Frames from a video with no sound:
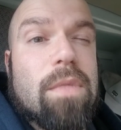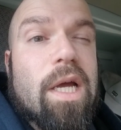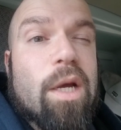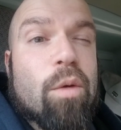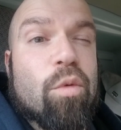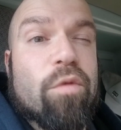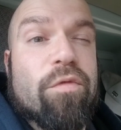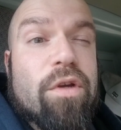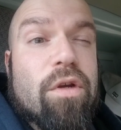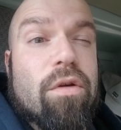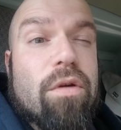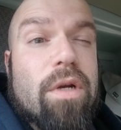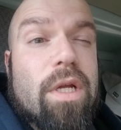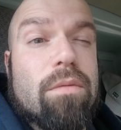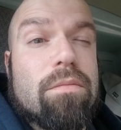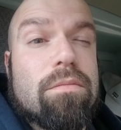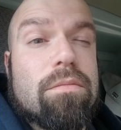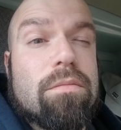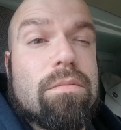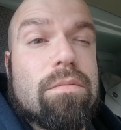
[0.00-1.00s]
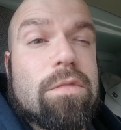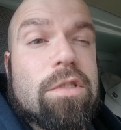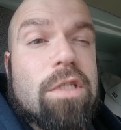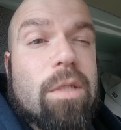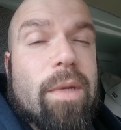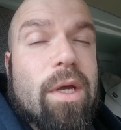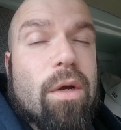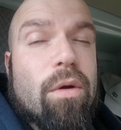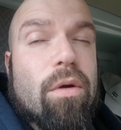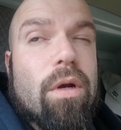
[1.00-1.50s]
figure it out
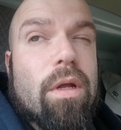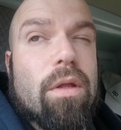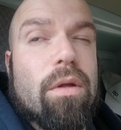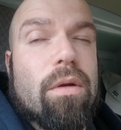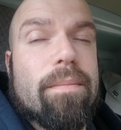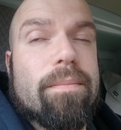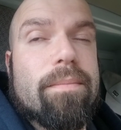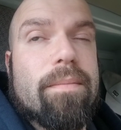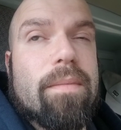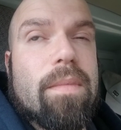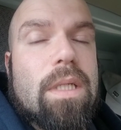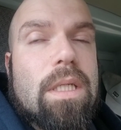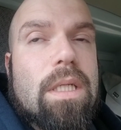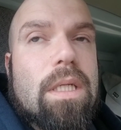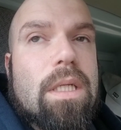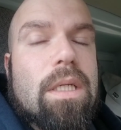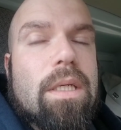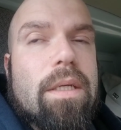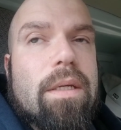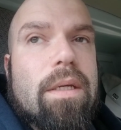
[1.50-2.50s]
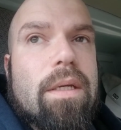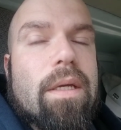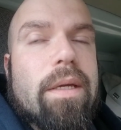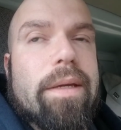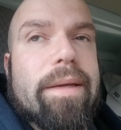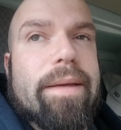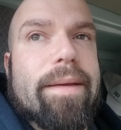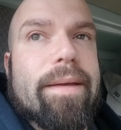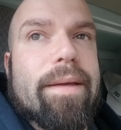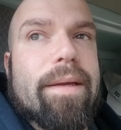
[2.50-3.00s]
somehow or another.
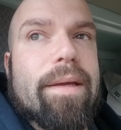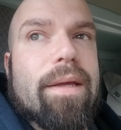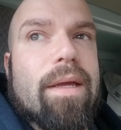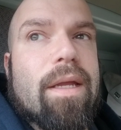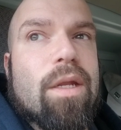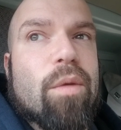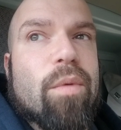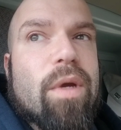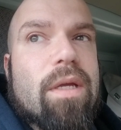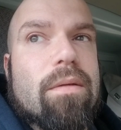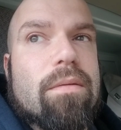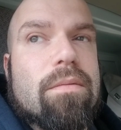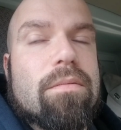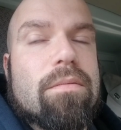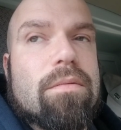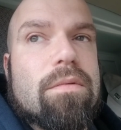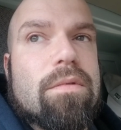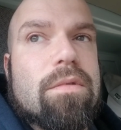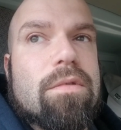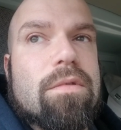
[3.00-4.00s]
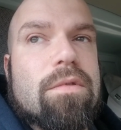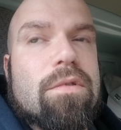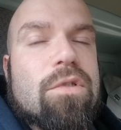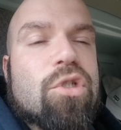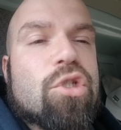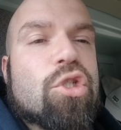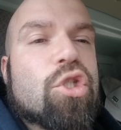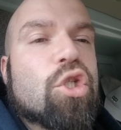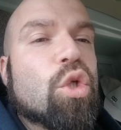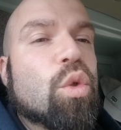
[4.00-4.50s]
Anyway,
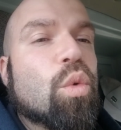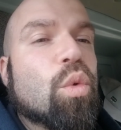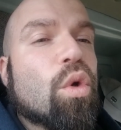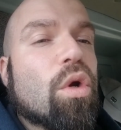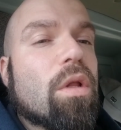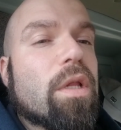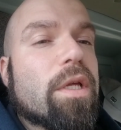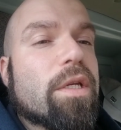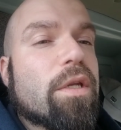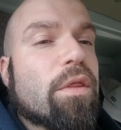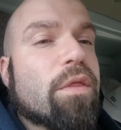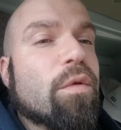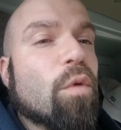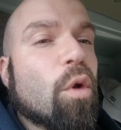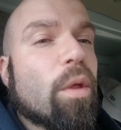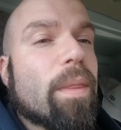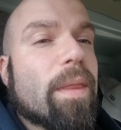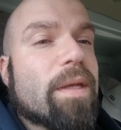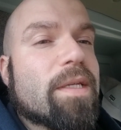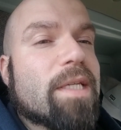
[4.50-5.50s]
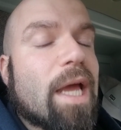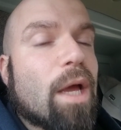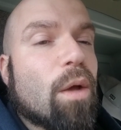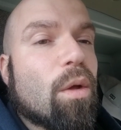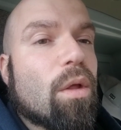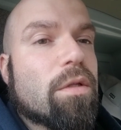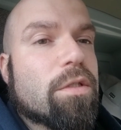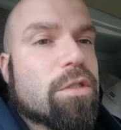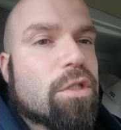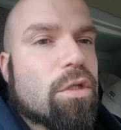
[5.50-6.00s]
too early to throw in the
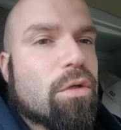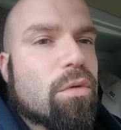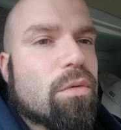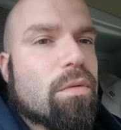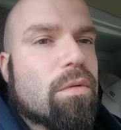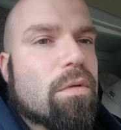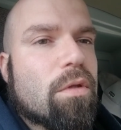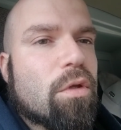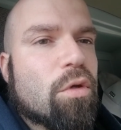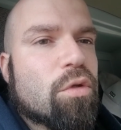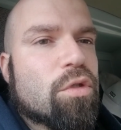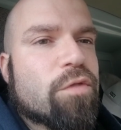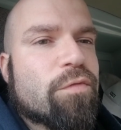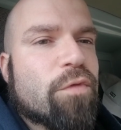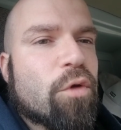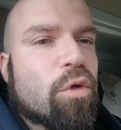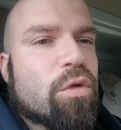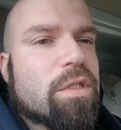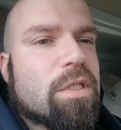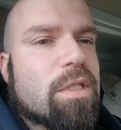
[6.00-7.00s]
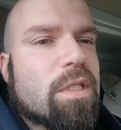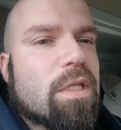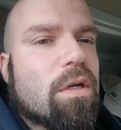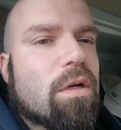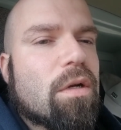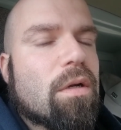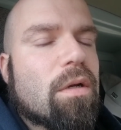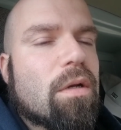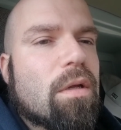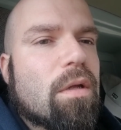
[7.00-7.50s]
towel. So those folks that
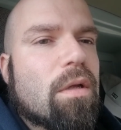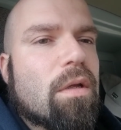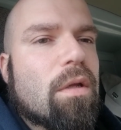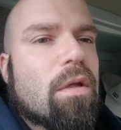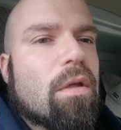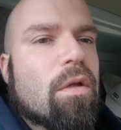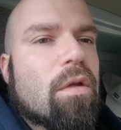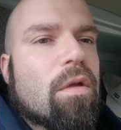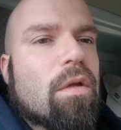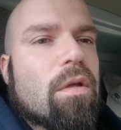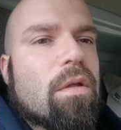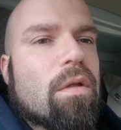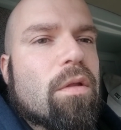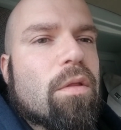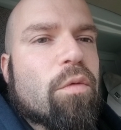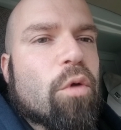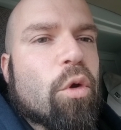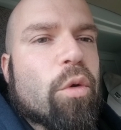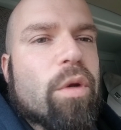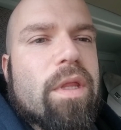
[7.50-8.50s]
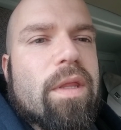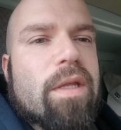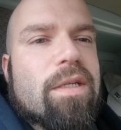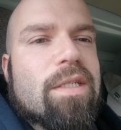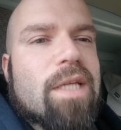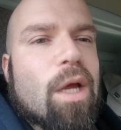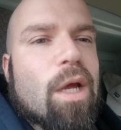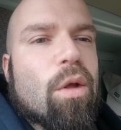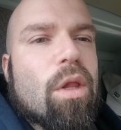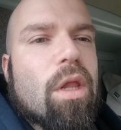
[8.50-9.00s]
are throwing in the
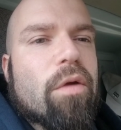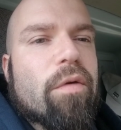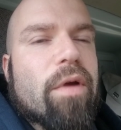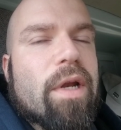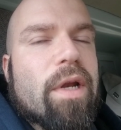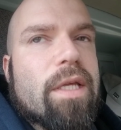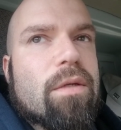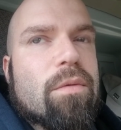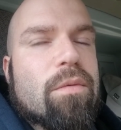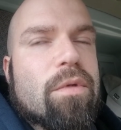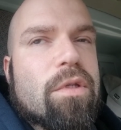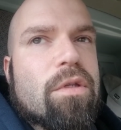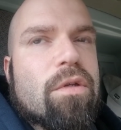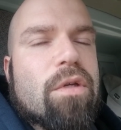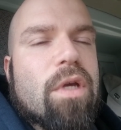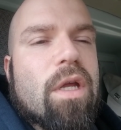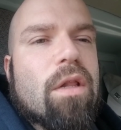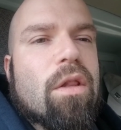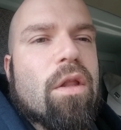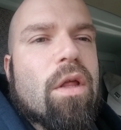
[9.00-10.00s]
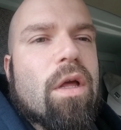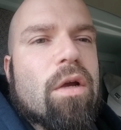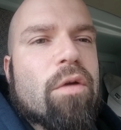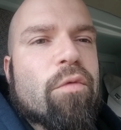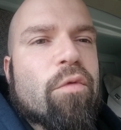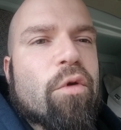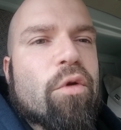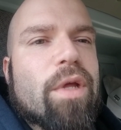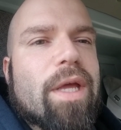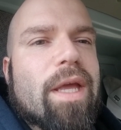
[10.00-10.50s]
towel already, you got a long
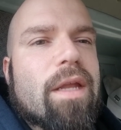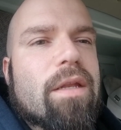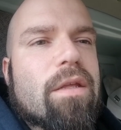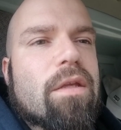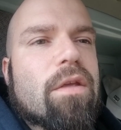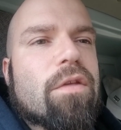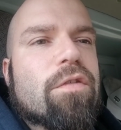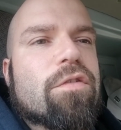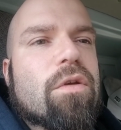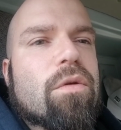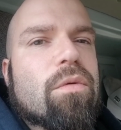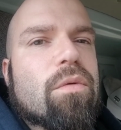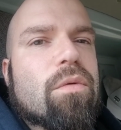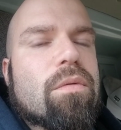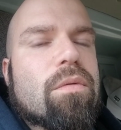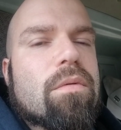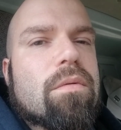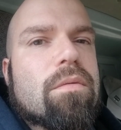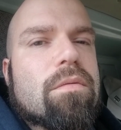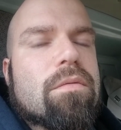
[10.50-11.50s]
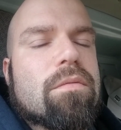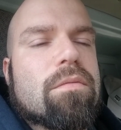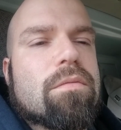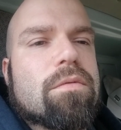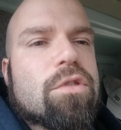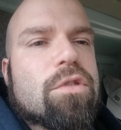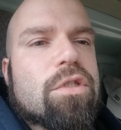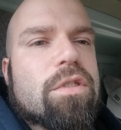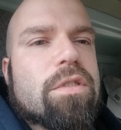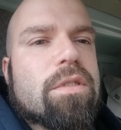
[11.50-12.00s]
road ahead of you. So
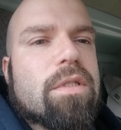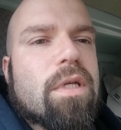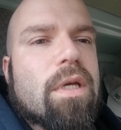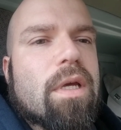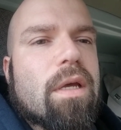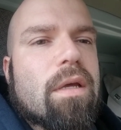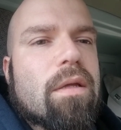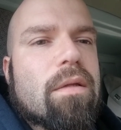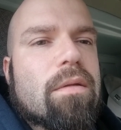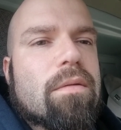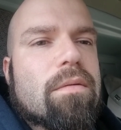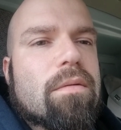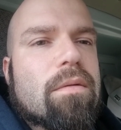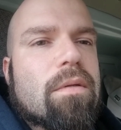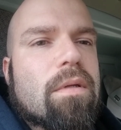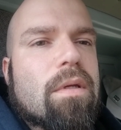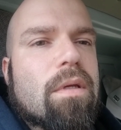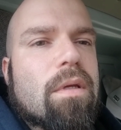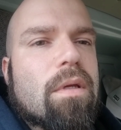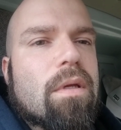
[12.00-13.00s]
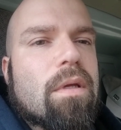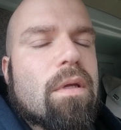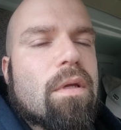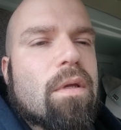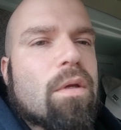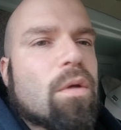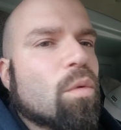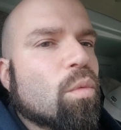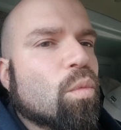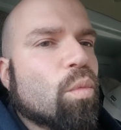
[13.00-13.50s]
just
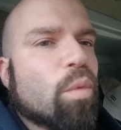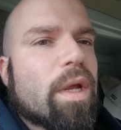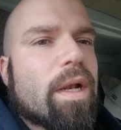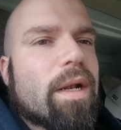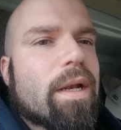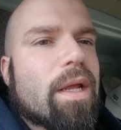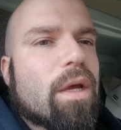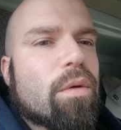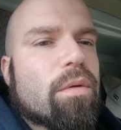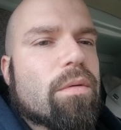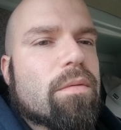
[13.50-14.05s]
wait it out.